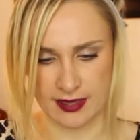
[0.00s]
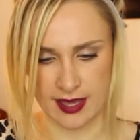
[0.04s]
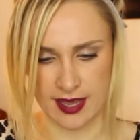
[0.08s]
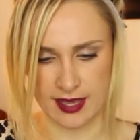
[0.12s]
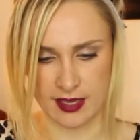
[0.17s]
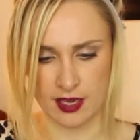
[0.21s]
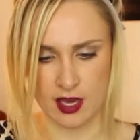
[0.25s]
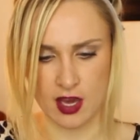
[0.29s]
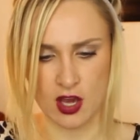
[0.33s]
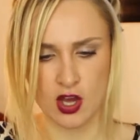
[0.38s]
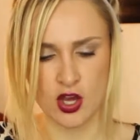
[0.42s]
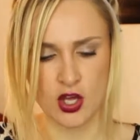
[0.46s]

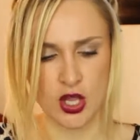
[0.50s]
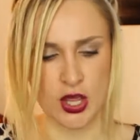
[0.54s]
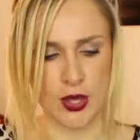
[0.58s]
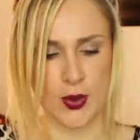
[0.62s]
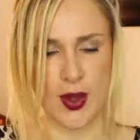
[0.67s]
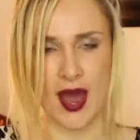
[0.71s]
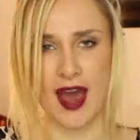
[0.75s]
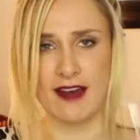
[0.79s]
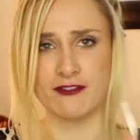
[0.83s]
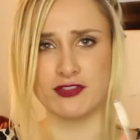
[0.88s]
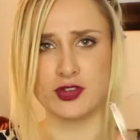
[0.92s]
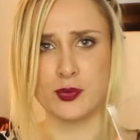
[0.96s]
Like
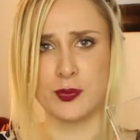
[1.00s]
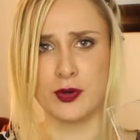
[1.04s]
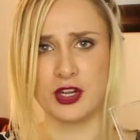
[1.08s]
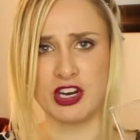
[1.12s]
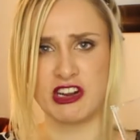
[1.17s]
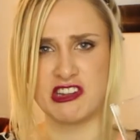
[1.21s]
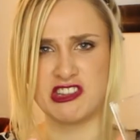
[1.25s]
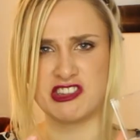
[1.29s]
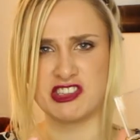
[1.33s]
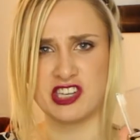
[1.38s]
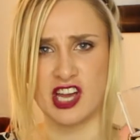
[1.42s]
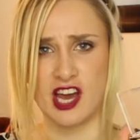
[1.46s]
you have to
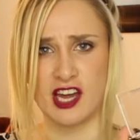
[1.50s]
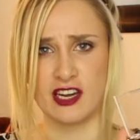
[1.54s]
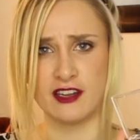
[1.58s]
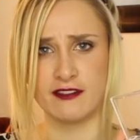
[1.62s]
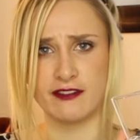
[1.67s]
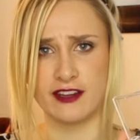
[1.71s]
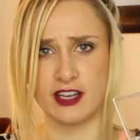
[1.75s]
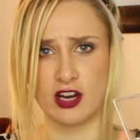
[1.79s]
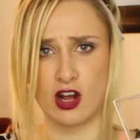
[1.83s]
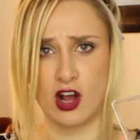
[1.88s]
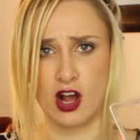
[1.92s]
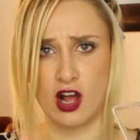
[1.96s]
put a ton
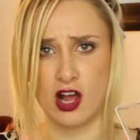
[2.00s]
of it